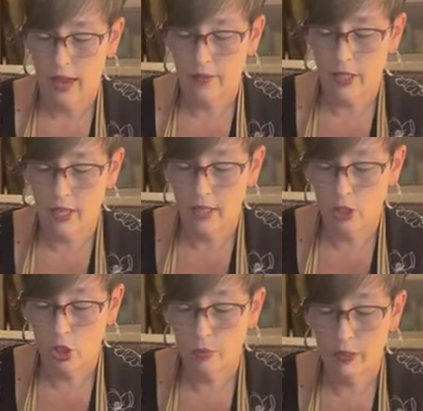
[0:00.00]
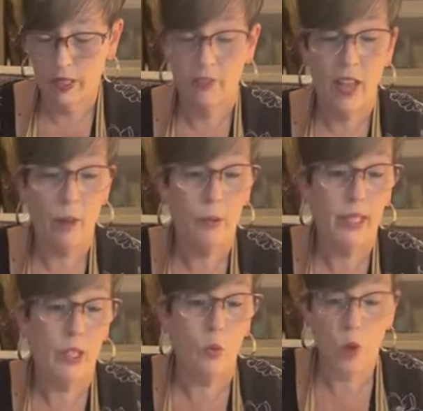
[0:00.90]
haven't got Jubilee
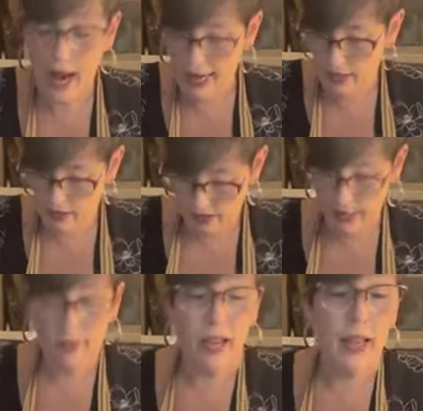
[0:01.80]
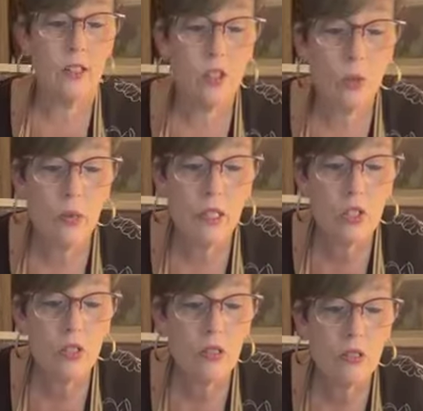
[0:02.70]
fabric in a while because I've had so
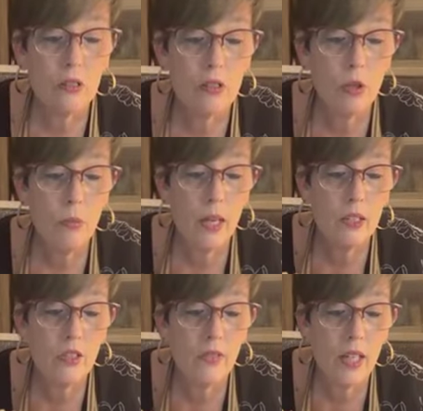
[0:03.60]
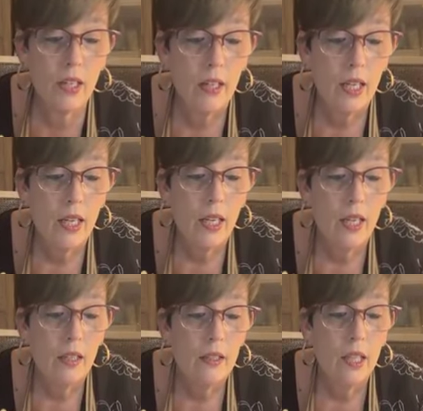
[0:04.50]
much of it.
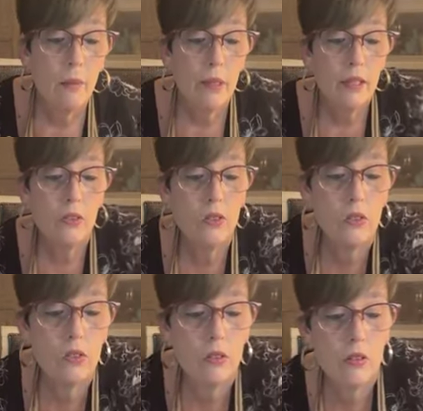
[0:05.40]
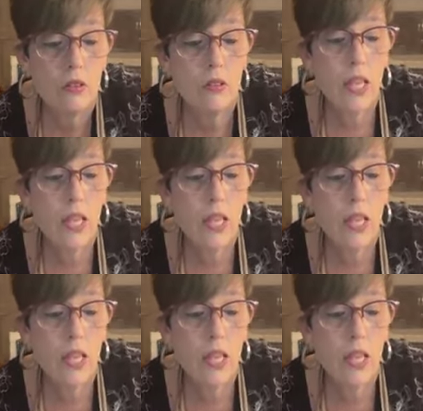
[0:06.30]
Lemons